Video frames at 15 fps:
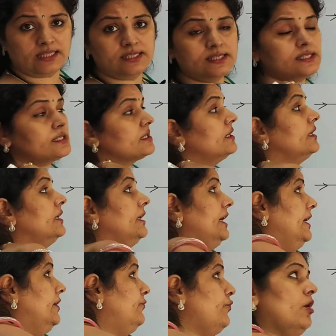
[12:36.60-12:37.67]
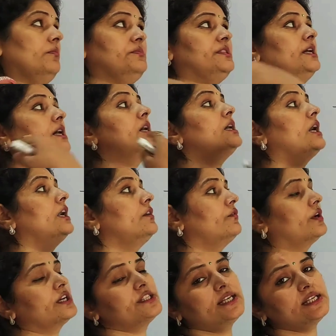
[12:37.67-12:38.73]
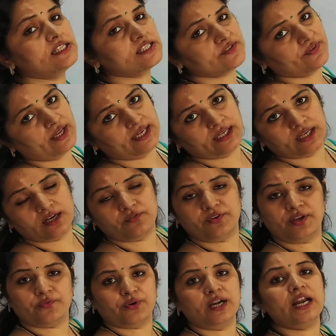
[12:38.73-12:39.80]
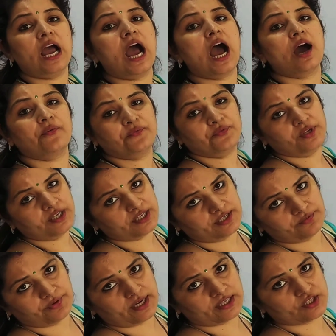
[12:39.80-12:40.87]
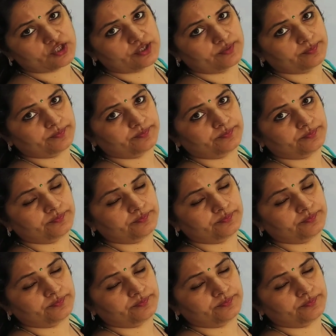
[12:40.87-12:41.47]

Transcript: lens, it forms a converging spherical wavefront after refraction.